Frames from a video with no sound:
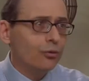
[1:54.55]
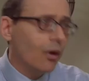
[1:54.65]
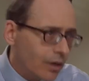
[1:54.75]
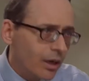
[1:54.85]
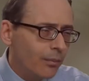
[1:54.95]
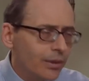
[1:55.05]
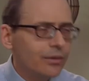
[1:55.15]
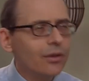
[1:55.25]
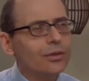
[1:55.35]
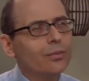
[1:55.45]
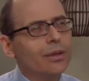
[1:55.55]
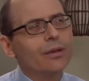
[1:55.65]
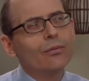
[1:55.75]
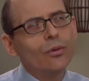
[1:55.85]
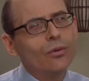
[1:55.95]
drug companies also play
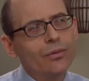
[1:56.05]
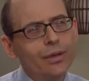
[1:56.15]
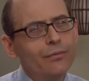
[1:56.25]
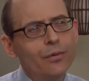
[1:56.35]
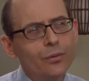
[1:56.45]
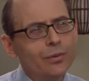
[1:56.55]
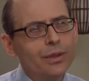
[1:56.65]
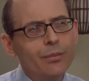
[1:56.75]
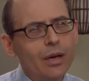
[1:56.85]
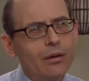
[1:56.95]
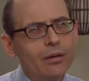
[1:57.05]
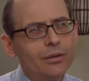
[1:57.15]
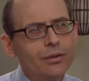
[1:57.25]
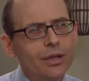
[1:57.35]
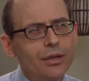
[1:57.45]
a role in influencing medical
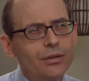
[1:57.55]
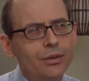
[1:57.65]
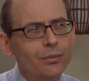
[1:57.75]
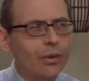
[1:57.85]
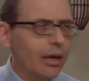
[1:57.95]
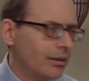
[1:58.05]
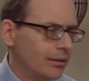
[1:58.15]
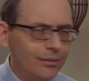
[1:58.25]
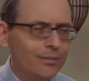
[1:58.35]
education and practice.